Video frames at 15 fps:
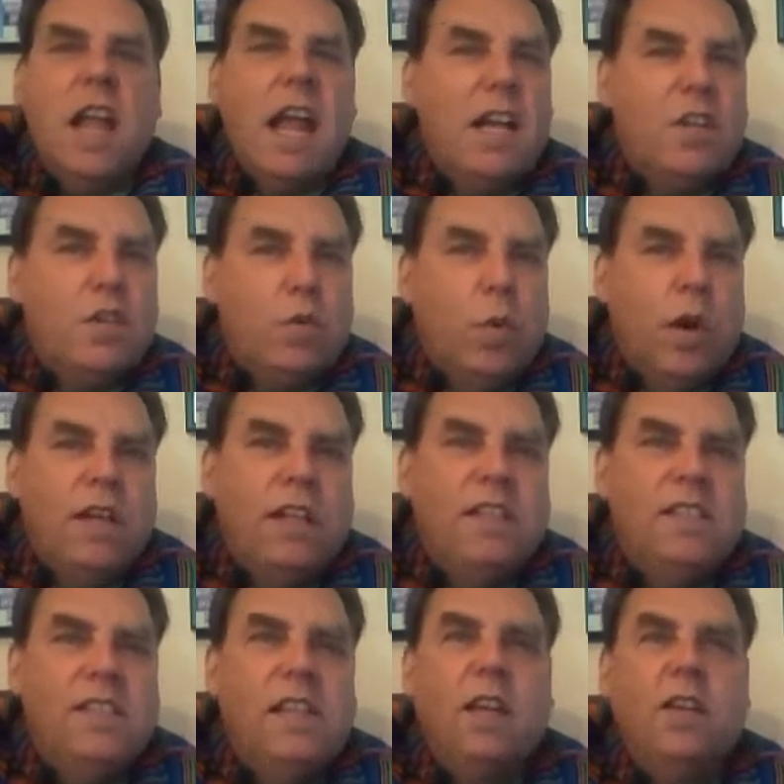and 20
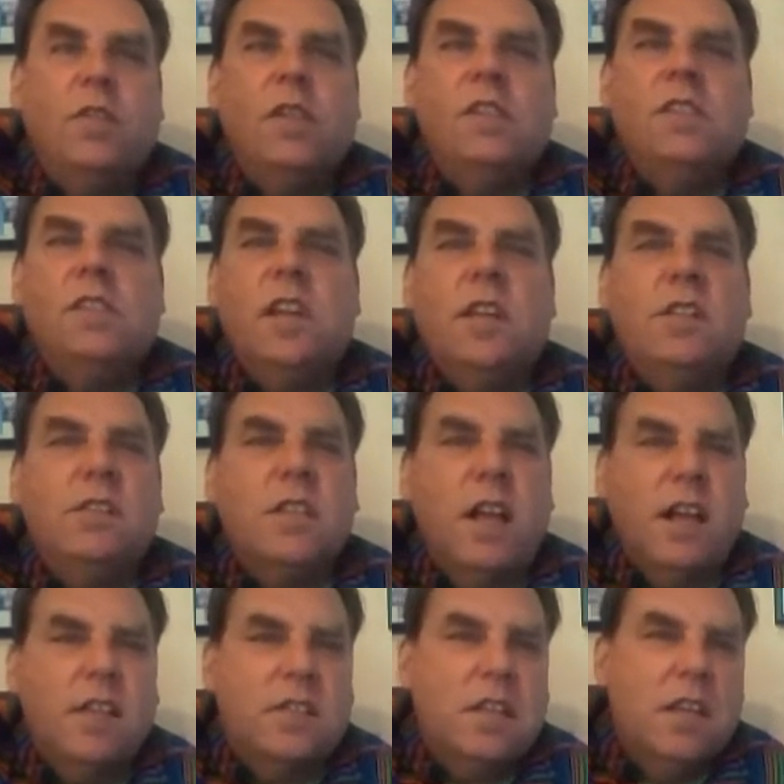sacred sun
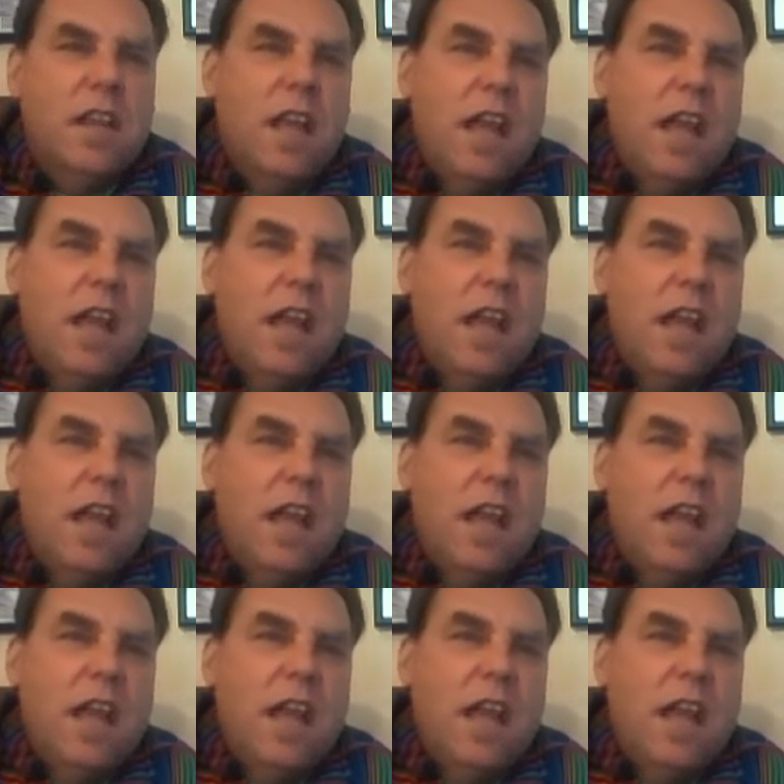signs.